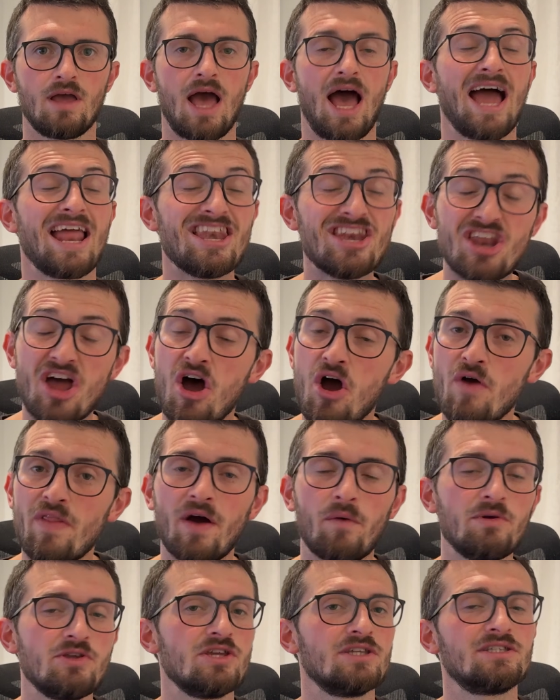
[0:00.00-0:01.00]
I know that
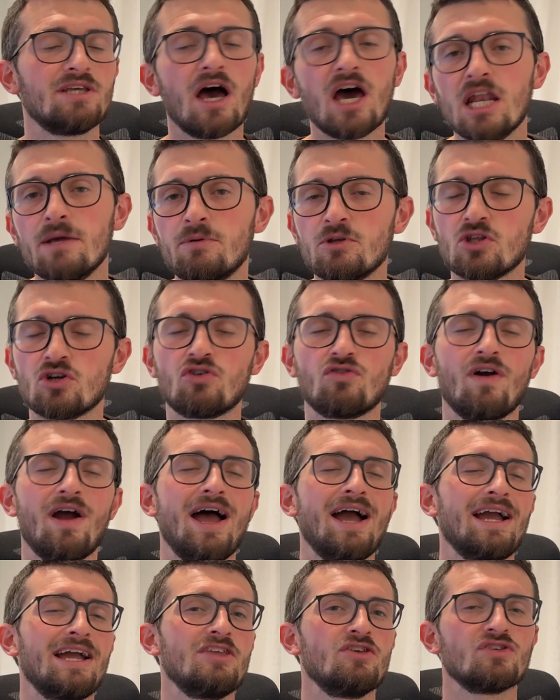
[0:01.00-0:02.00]
when you turn up at the
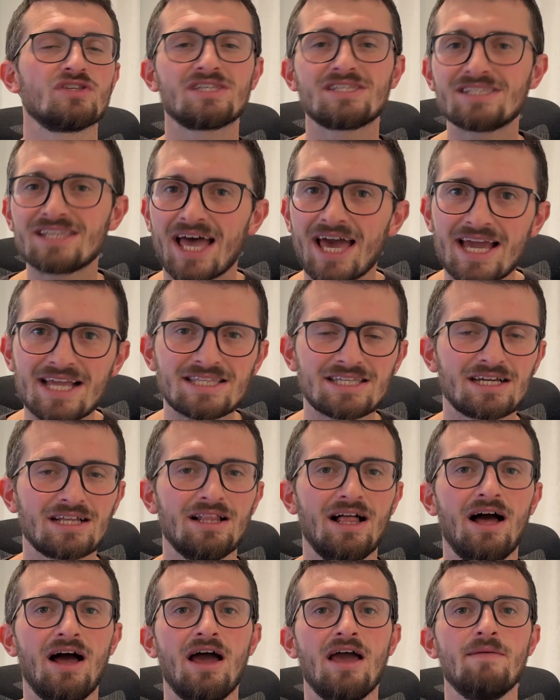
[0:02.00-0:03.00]
crag and you're psyched to
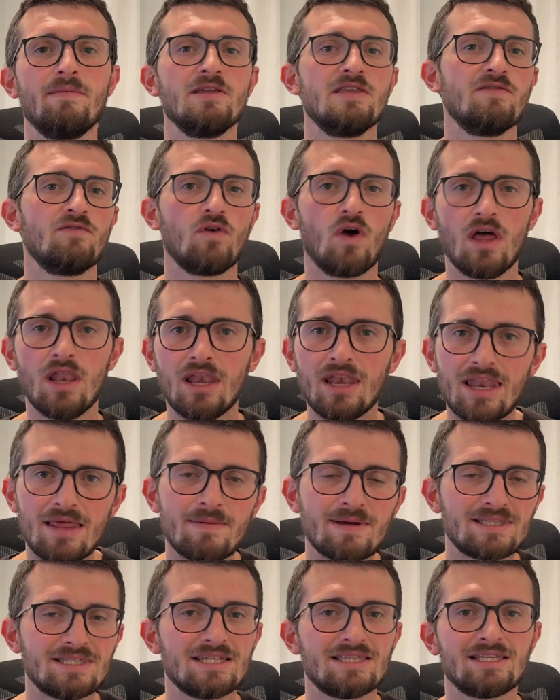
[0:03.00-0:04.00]
climb and you've got a
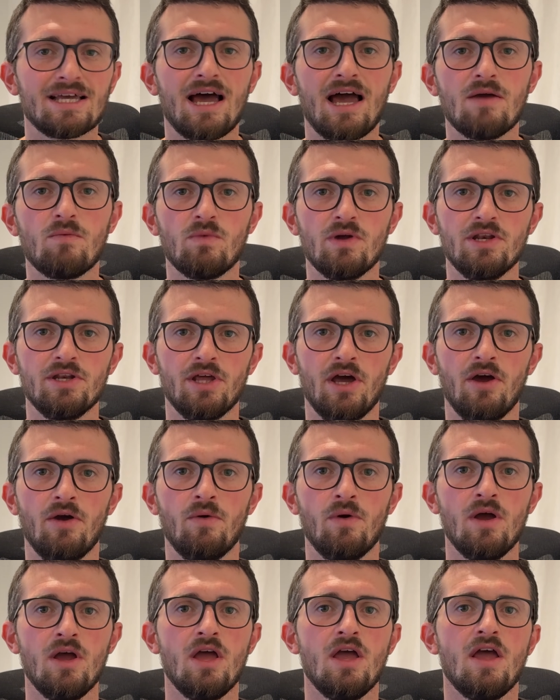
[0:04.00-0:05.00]
limited time window,
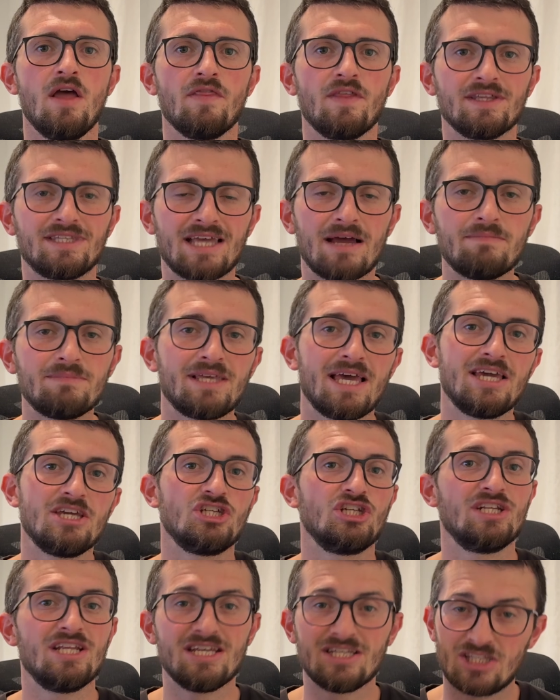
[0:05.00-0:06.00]
the
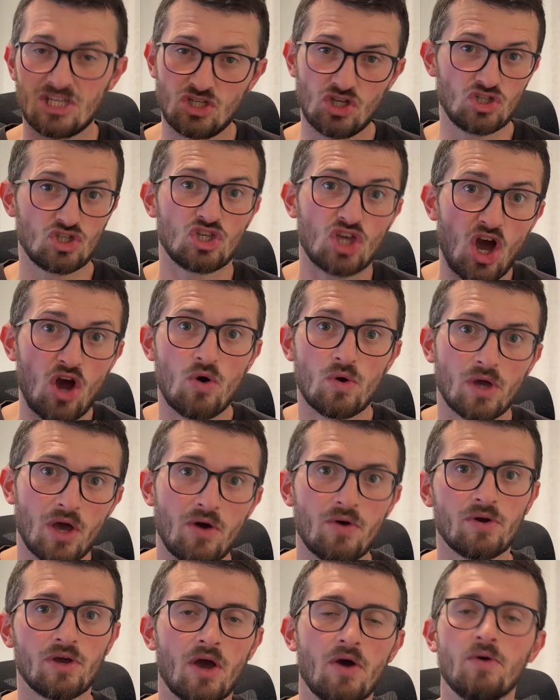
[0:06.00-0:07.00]
temptation is to just go,
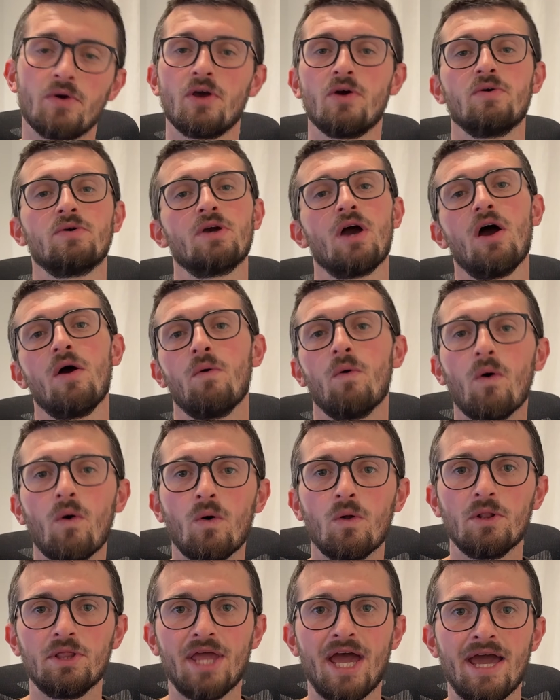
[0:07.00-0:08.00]
go, go, go, go
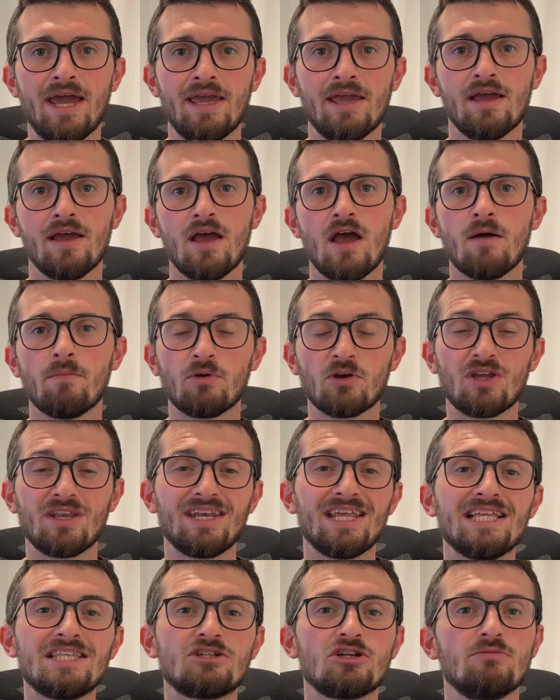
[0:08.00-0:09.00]
all day. But you
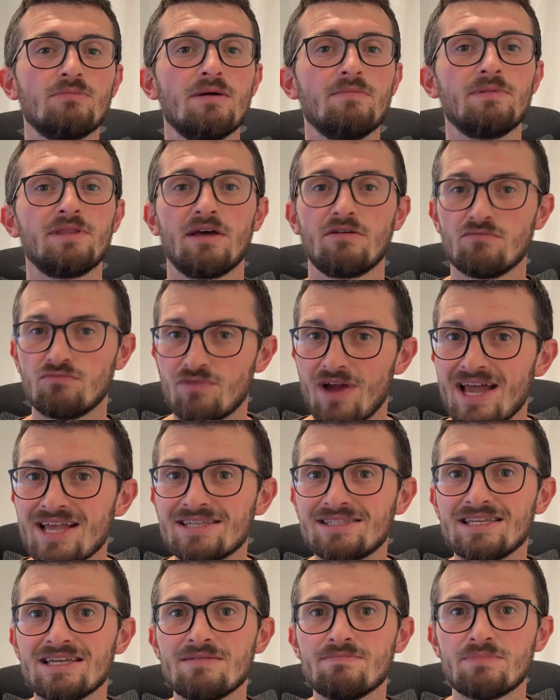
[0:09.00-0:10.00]
need to remember that
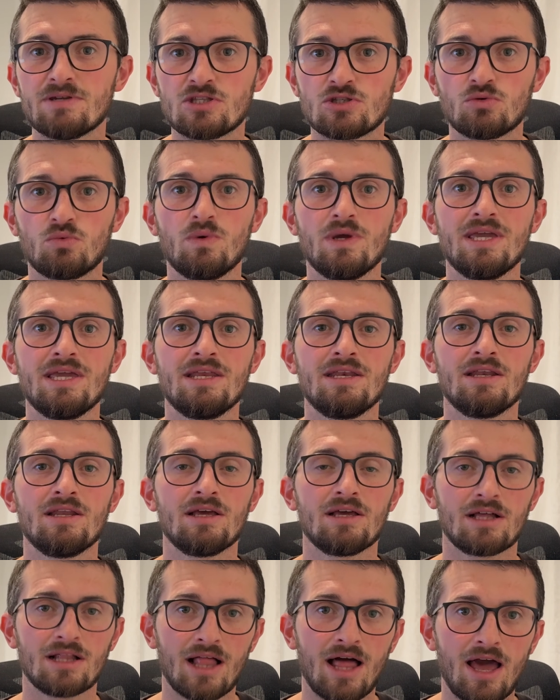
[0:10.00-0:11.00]
resting between
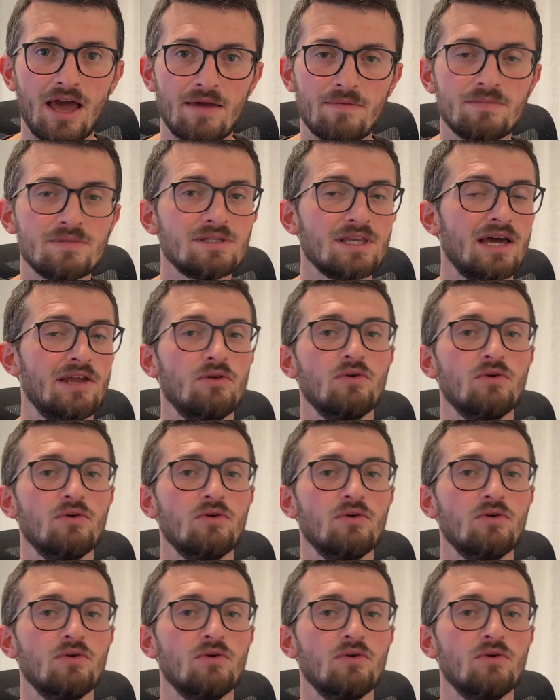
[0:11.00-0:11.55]
climbs and